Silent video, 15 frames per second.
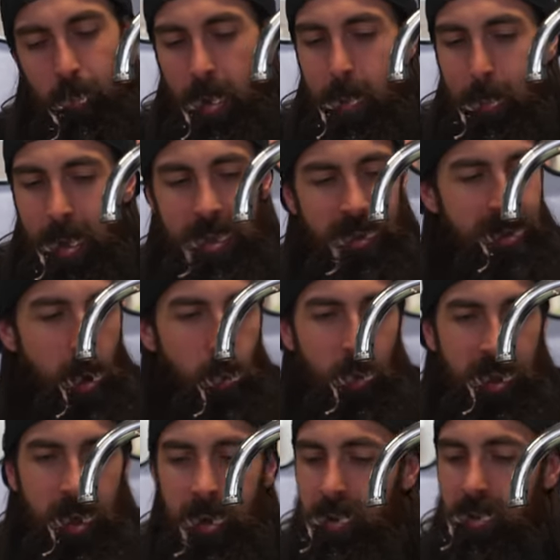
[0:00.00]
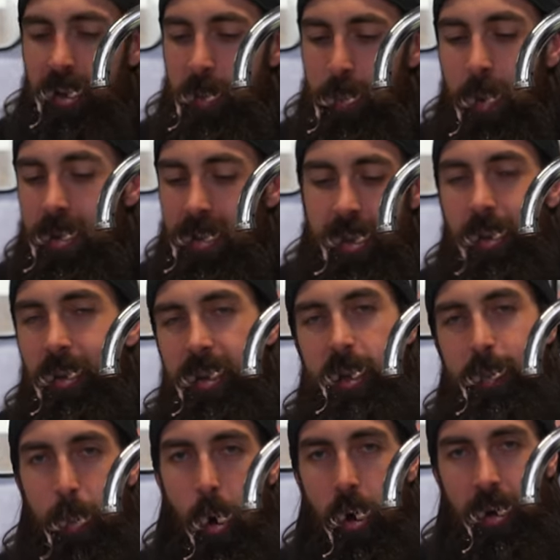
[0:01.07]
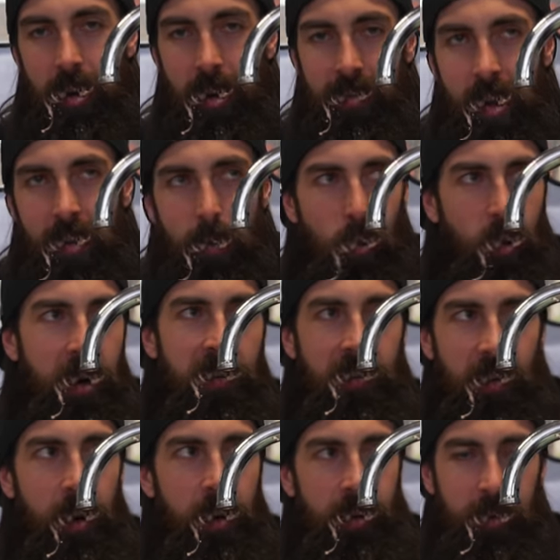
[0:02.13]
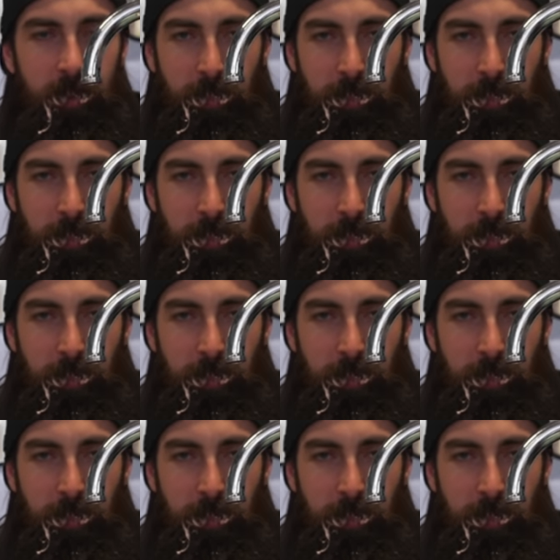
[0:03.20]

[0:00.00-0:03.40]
It might sound ridiculous, but until this point, I've never really felt,